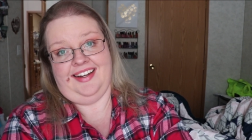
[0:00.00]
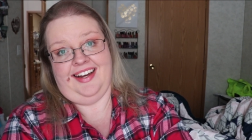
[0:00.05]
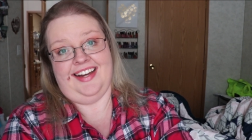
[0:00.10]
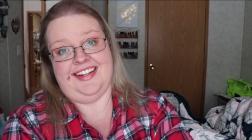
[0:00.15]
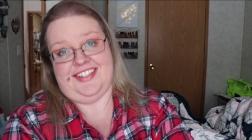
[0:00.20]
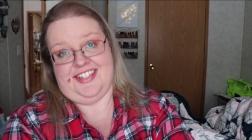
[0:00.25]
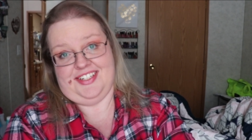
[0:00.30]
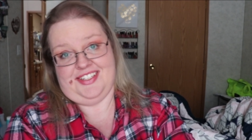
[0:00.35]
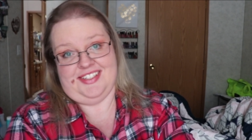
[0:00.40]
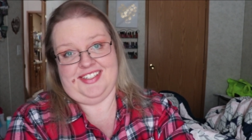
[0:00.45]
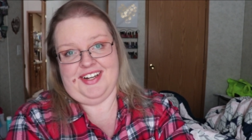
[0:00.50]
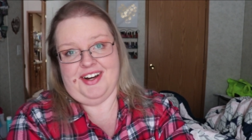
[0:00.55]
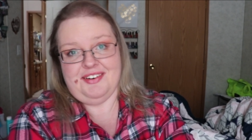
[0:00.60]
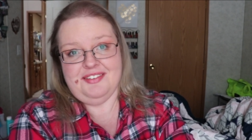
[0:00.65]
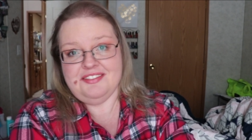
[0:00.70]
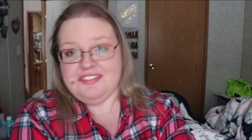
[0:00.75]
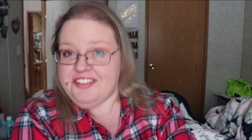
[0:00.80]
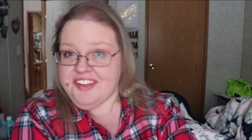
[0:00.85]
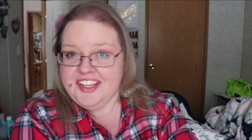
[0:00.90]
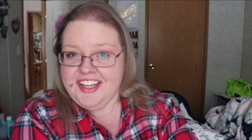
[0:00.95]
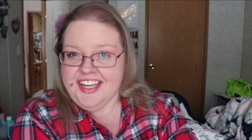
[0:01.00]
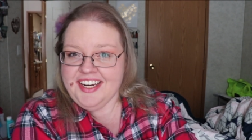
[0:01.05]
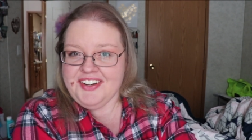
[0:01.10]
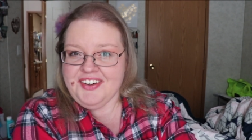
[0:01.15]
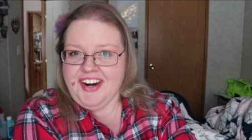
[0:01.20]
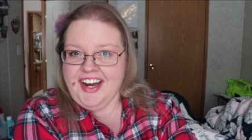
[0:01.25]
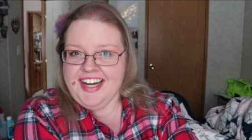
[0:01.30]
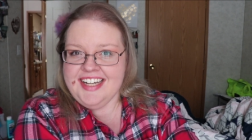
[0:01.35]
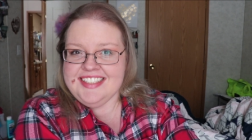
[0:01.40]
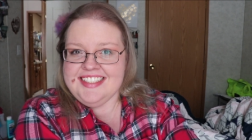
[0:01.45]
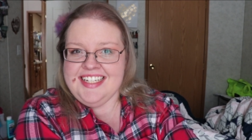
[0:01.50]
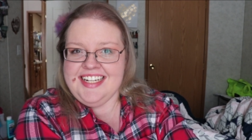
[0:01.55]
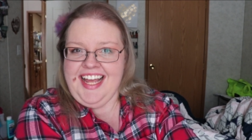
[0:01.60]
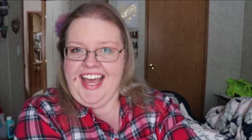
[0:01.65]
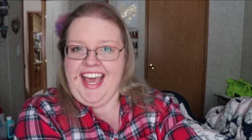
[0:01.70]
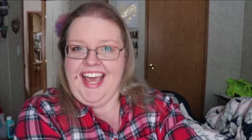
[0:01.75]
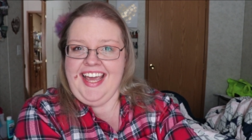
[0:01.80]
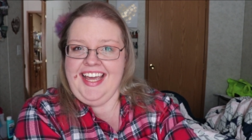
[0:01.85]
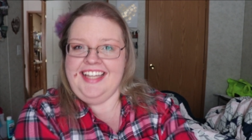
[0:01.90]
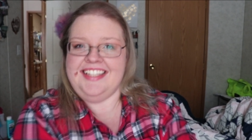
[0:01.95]
I just don't feel like crying
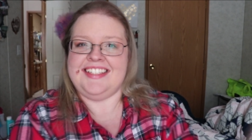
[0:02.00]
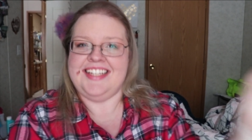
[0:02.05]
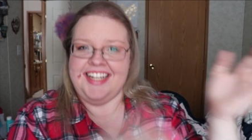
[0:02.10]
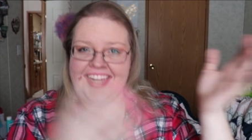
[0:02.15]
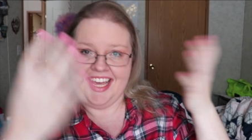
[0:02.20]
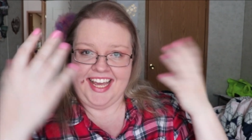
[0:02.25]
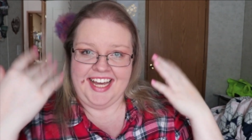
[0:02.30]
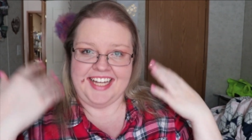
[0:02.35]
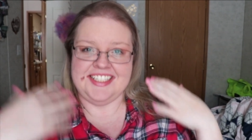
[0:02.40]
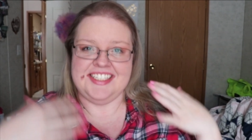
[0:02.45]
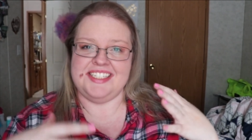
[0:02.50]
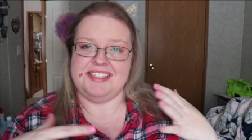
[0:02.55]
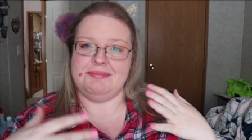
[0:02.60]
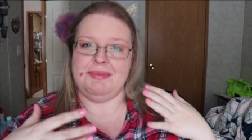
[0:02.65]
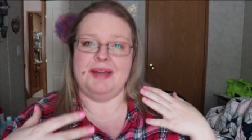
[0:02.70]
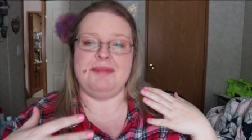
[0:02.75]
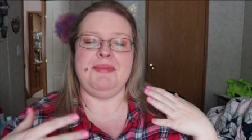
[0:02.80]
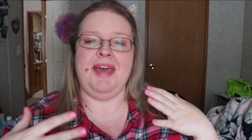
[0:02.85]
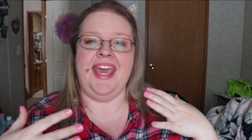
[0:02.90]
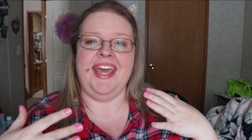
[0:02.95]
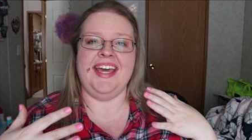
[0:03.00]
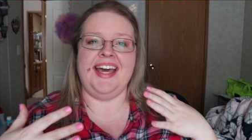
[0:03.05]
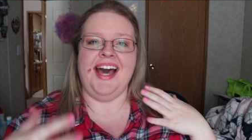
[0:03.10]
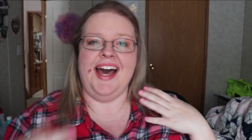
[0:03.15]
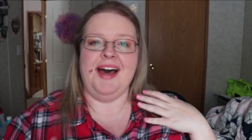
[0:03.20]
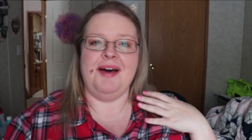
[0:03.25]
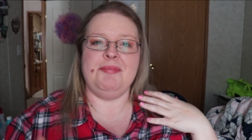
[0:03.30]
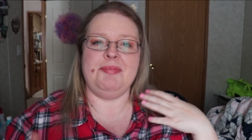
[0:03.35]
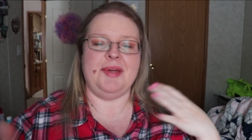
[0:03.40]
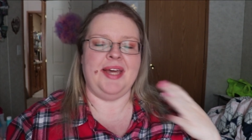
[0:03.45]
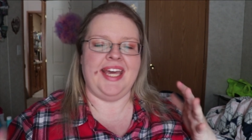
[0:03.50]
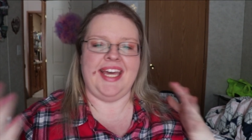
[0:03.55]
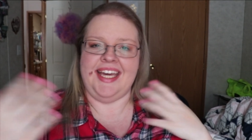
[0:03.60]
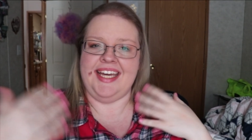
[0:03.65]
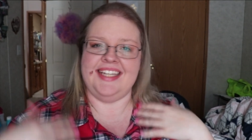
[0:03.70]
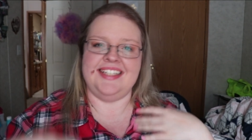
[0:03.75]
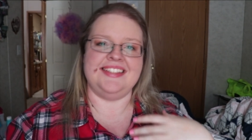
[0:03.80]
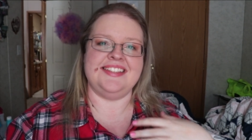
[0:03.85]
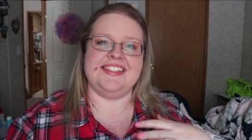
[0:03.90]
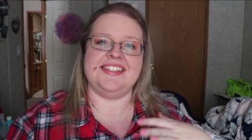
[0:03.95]
today. Today I did my makeup
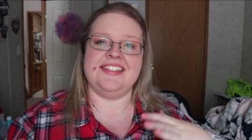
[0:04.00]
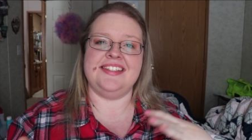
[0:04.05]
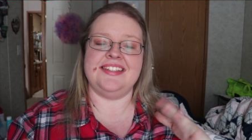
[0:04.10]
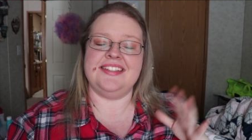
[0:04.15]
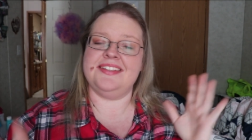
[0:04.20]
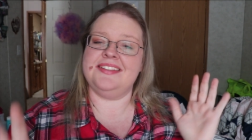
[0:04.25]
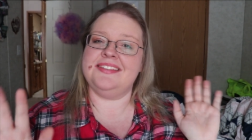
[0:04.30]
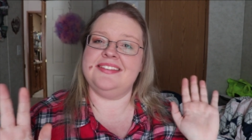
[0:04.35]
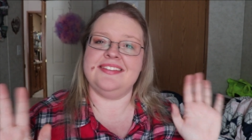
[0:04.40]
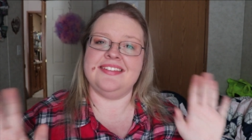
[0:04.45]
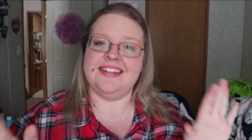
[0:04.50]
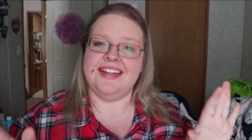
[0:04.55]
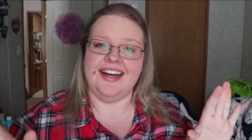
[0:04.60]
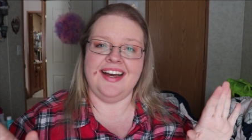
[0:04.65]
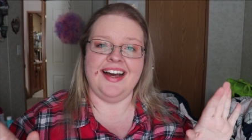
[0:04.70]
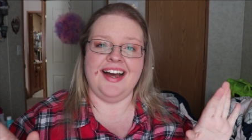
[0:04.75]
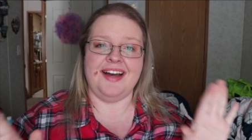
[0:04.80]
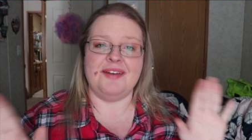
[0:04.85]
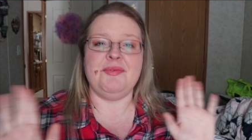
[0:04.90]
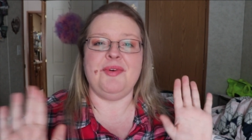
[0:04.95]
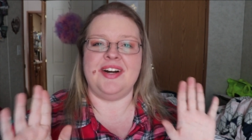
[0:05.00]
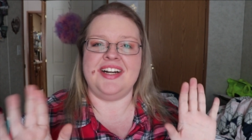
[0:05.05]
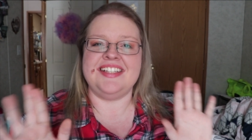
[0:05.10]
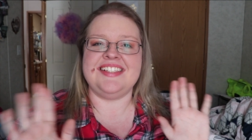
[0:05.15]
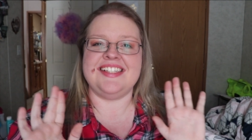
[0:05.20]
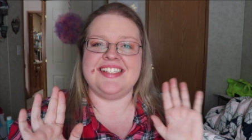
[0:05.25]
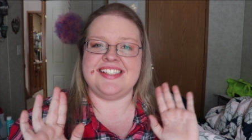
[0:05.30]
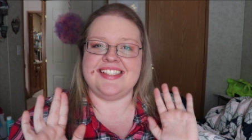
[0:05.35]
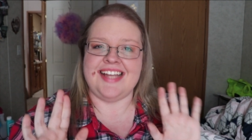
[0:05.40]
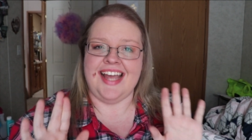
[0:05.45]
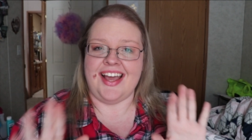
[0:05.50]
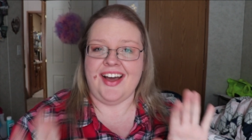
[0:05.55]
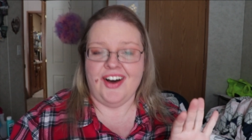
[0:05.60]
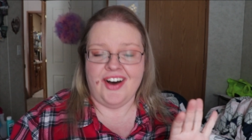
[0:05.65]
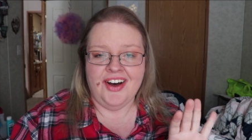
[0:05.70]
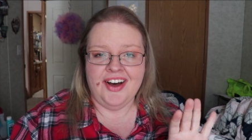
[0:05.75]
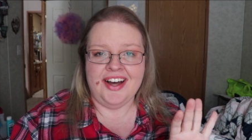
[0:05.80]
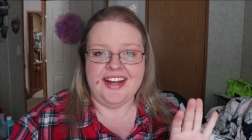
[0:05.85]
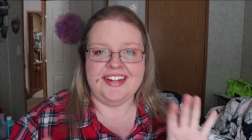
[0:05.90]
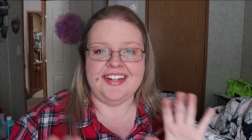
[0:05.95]
and I want it to stay
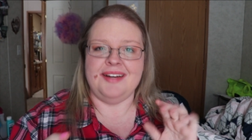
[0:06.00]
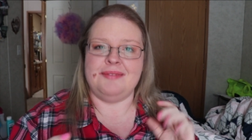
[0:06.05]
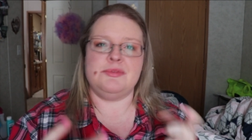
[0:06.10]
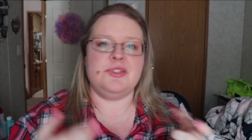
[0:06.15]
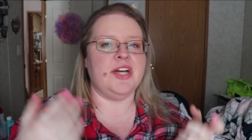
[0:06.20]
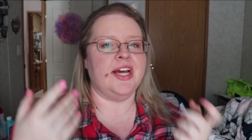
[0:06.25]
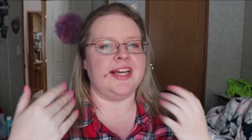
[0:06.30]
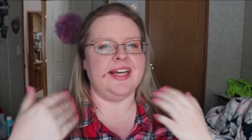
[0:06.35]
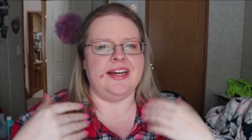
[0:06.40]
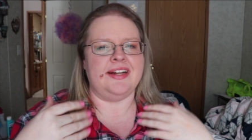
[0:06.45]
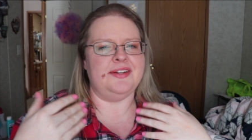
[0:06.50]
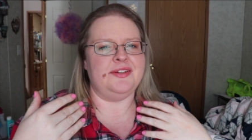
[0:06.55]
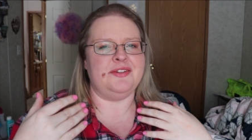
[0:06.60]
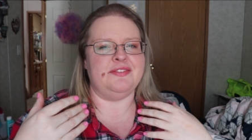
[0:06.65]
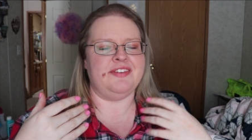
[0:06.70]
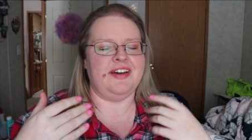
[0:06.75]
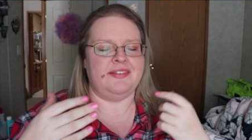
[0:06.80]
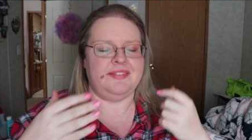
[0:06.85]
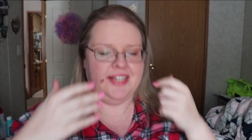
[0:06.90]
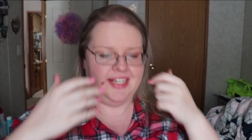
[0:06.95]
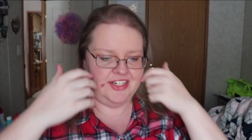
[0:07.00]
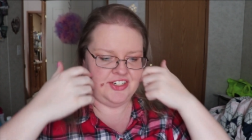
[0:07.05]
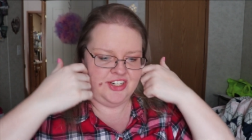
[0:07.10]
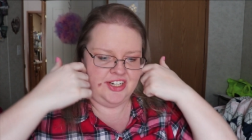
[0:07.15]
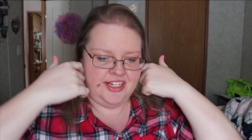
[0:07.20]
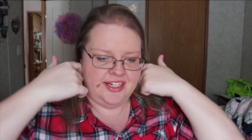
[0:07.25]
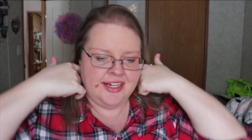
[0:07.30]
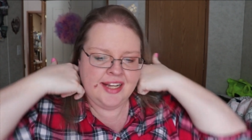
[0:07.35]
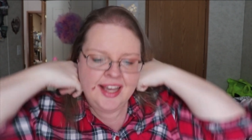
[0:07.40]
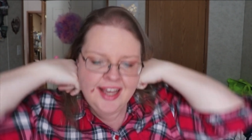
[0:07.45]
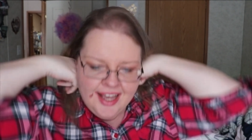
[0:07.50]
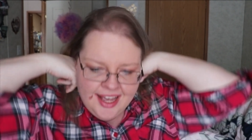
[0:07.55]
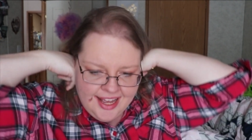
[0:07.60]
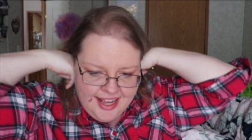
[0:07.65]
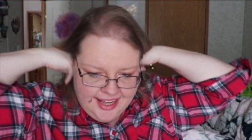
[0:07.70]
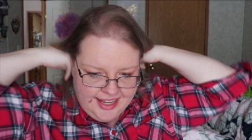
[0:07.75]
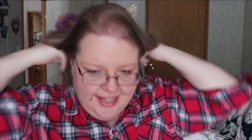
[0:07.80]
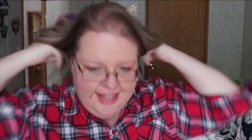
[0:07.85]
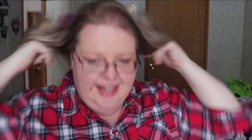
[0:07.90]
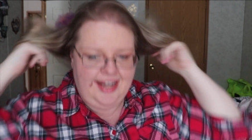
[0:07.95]
on. I'm trying out a new foundation.
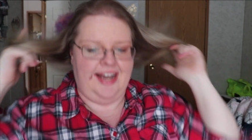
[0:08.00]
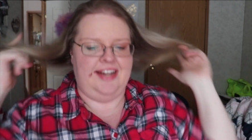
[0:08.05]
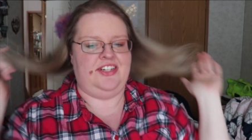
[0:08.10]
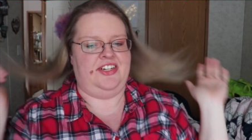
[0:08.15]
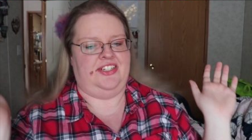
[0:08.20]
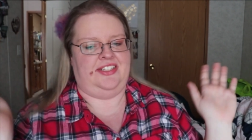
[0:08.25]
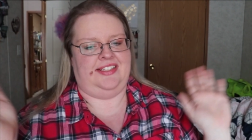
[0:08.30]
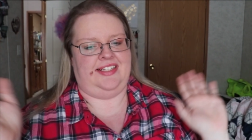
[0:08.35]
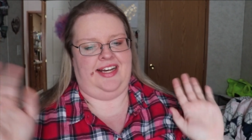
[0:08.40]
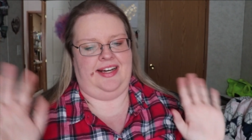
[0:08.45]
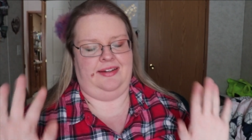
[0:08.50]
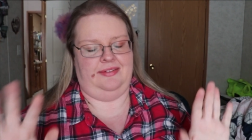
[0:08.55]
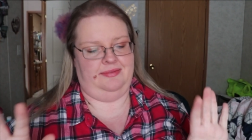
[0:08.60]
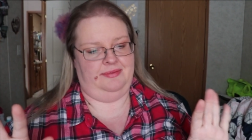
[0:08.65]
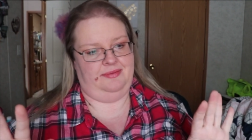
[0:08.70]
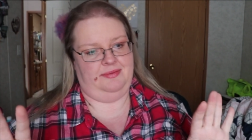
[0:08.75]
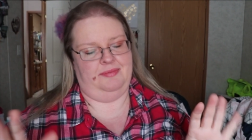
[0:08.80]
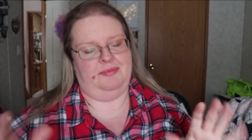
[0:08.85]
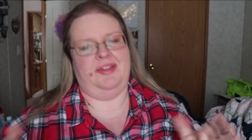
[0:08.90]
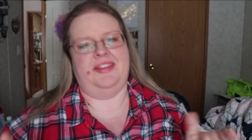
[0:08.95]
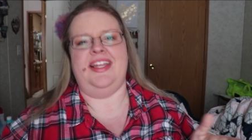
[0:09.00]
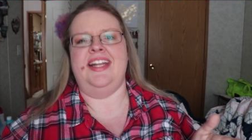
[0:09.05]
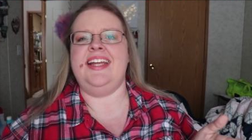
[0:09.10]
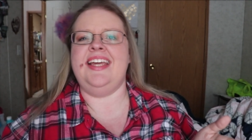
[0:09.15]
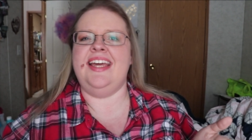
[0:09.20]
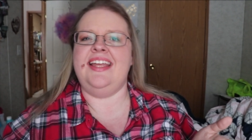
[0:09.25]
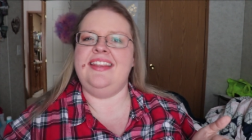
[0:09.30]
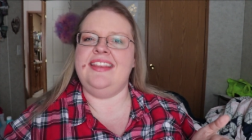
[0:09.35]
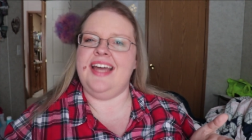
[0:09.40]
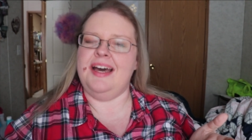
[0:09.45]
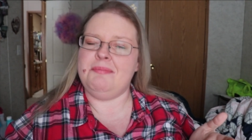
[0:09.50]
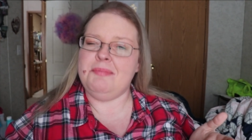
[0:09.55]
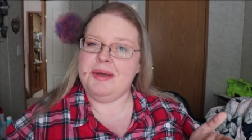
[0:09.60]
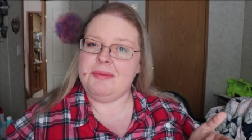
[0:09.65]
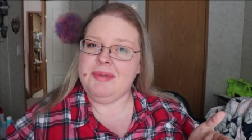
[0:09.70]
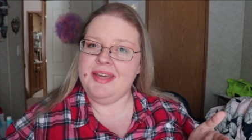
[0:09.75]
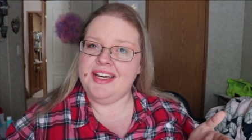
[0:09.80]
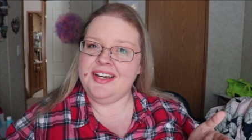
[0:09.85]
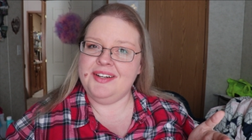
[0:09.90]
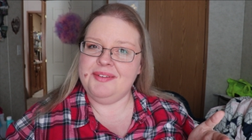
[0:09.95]
I just, well then again, that
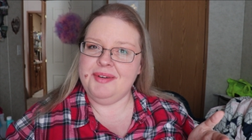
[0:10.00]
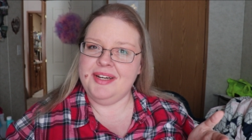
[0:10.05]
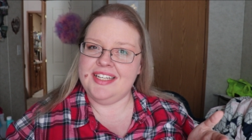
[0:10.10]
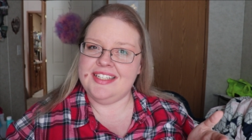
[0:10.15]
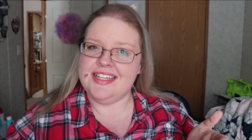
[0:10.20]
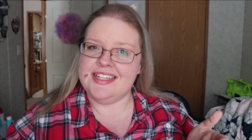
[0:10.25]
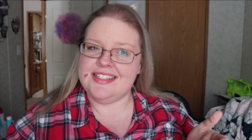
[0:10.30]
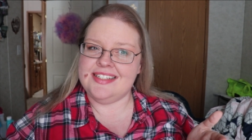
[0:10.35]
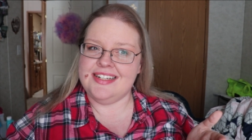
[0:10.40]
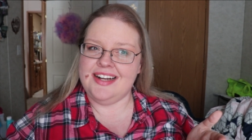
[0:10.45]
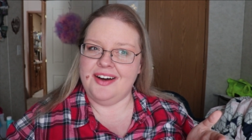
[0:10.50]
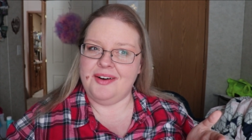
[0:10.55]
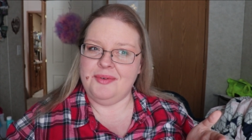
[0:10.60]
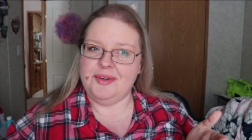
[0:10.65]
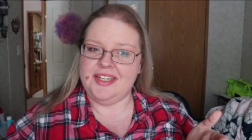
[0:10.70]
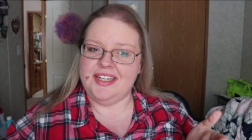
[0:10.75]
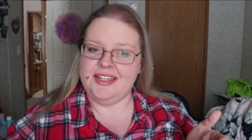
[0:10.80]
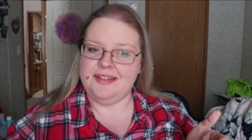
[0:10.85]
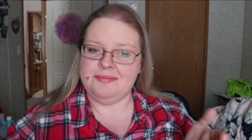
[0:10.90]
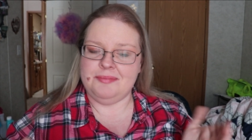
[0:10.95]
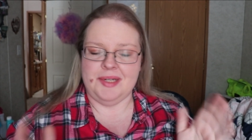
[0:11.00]
might be a good way to test it out, wouldn't it?